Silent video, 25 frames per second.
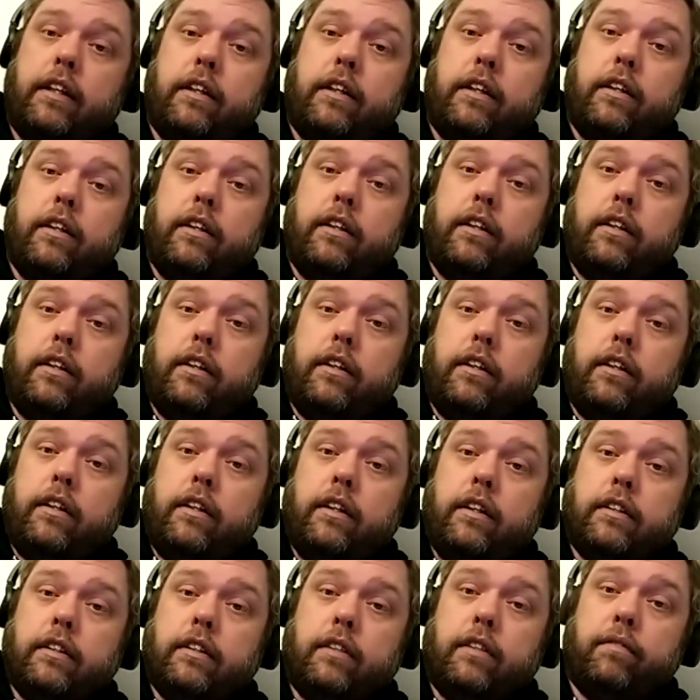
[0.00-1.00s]
It
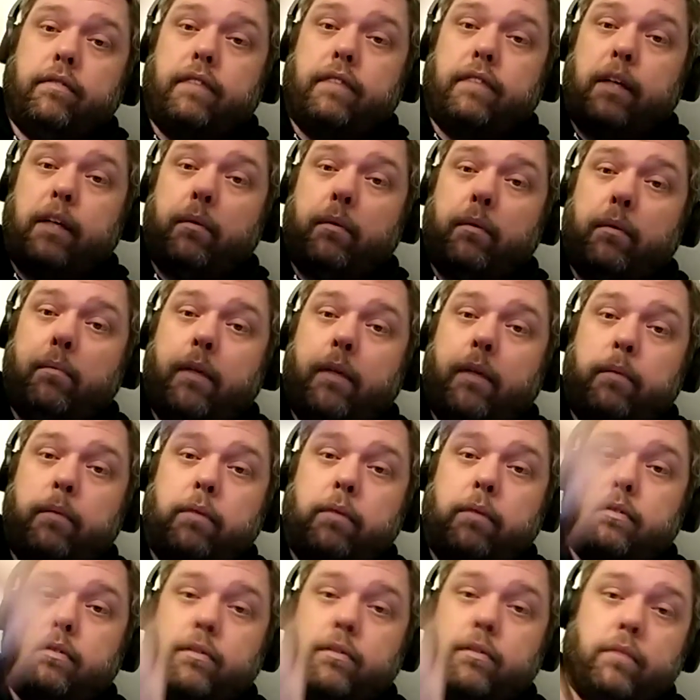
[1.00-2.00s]
was an inflatable mummy
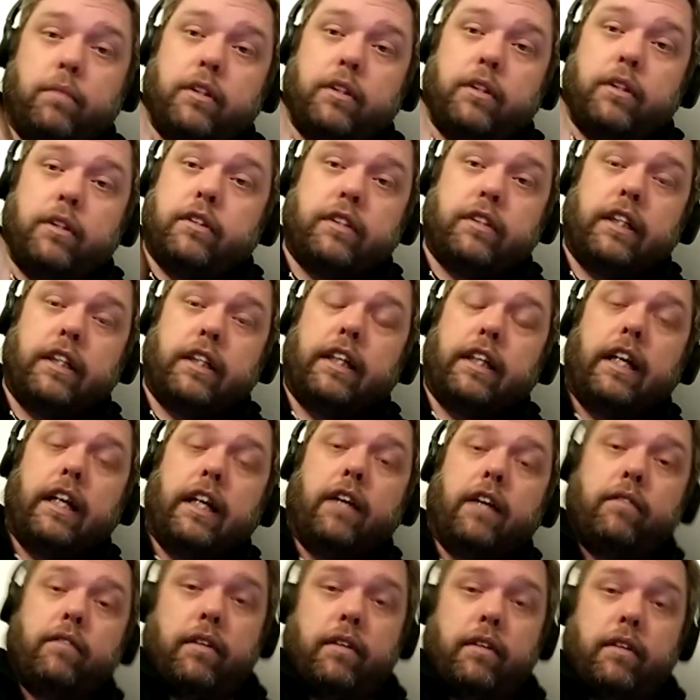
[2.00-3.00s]
with syringes sticking out
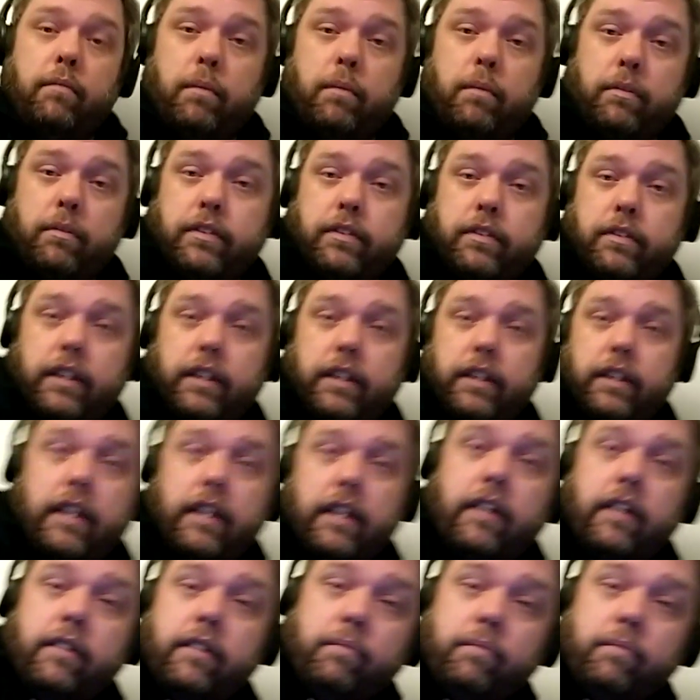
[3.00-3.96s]
of it. I remember seeing that.